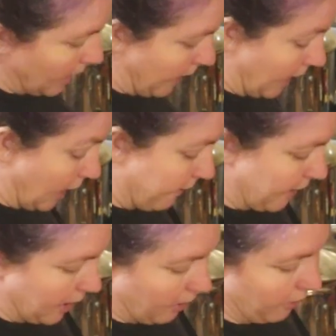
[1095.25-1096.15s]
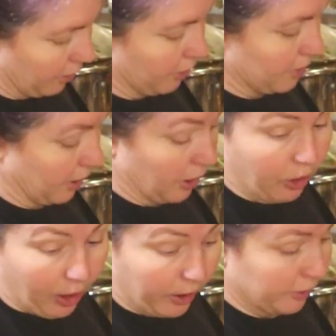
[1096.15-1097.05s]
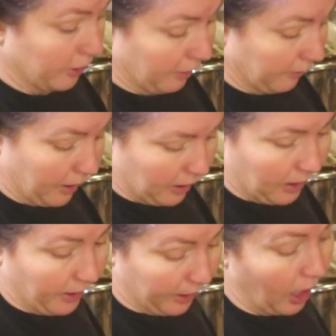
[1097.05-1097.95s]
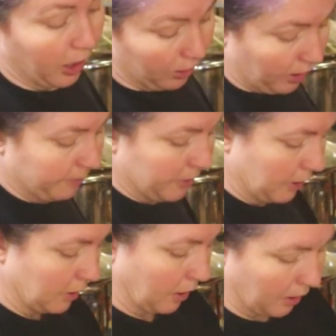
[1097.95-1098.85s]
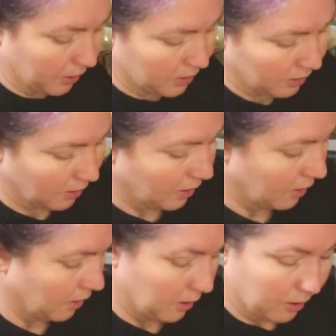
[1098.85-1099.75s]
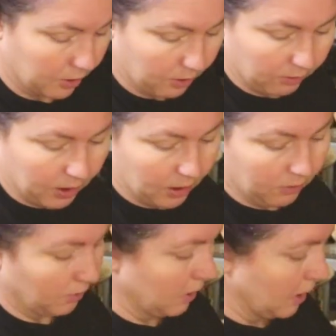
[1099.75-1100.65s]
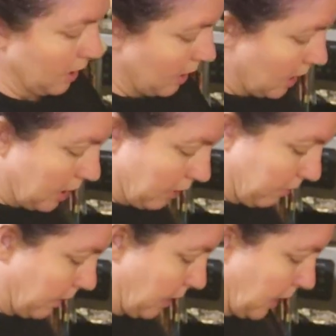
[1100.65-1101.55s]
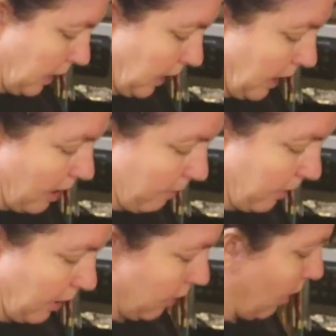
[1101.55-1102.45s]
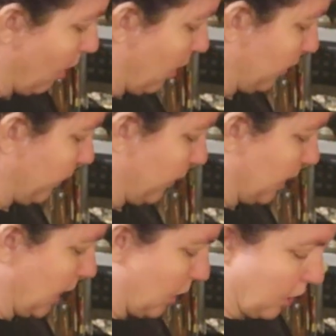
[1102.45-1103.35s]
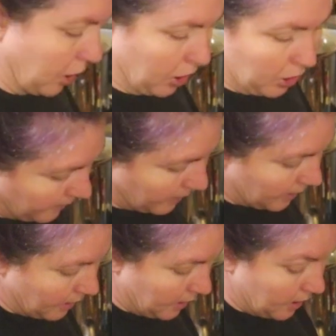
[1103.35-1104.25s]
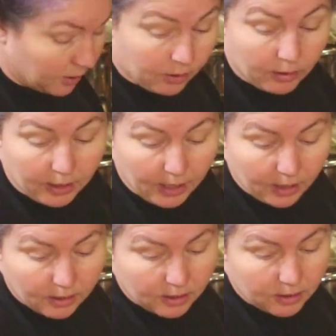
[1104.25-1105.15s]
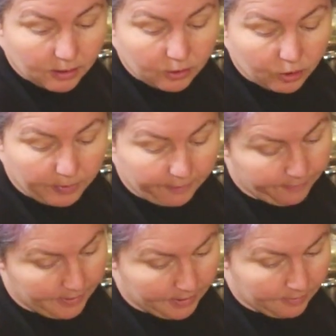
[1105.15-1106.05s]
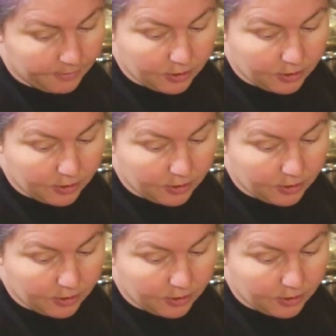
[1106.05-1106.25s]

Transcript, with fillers: They love it now. They're used to the dogs and everything. They like cuddle up to the dogs. They're so cute. They're really they come when they're called for dinner. So the cats should be fine.